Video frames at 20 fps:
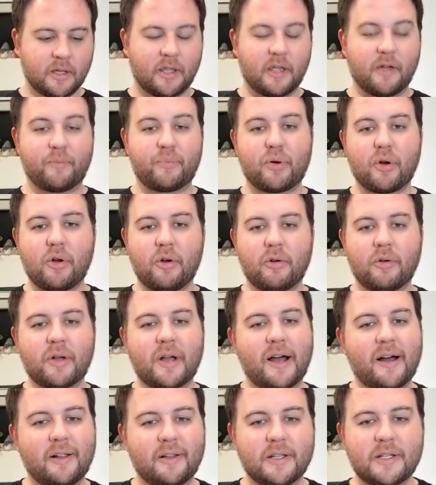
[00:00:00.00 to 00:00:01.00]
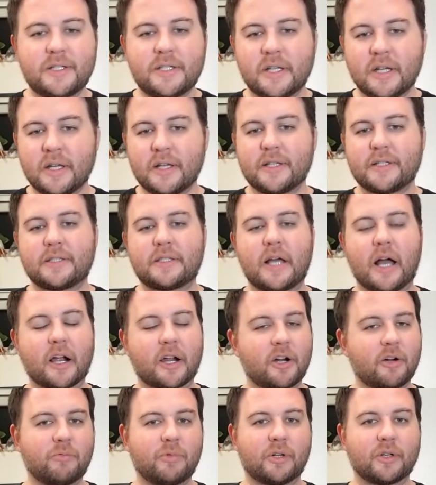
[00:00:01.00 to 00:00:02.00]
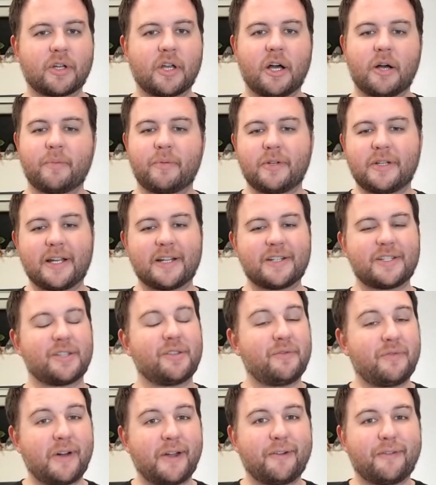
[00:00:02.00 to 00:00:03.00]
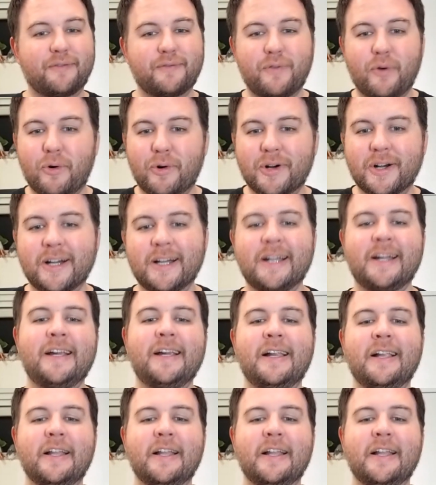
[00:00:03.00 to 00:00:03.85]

you have pro, college, soccer, World Cup. You're down to the final four.